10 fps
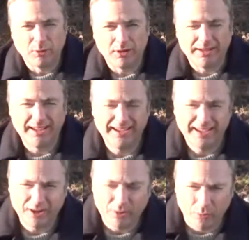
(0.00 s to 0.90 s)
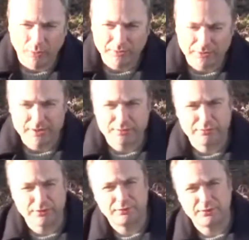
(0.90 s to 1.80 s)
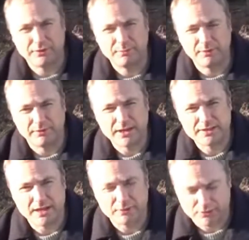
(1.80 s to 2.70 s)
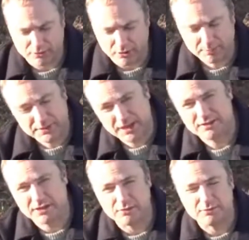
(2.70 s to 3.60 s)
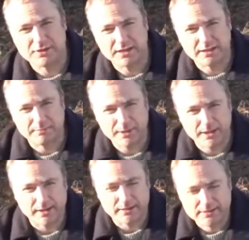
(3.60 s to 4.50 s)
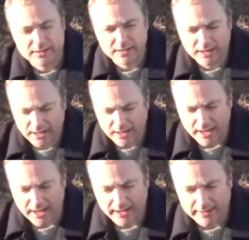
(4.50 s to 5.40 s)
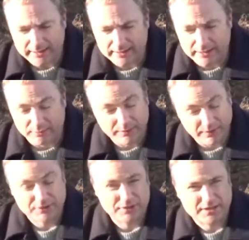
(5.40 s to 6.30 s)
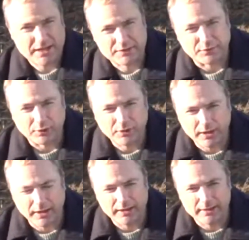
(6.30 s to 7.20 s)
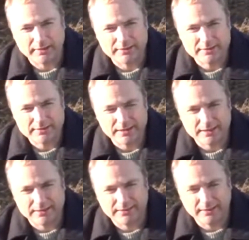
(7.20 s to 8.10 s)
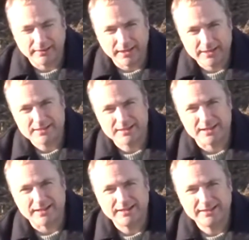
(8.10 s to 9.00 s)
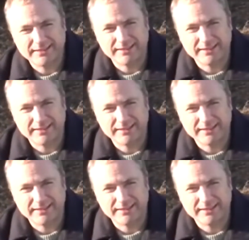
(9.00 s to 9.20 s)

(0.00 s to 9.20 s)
Well, one of the things we've done for a number of years now is grow potatoes in bags, and they've been very successful. And last year,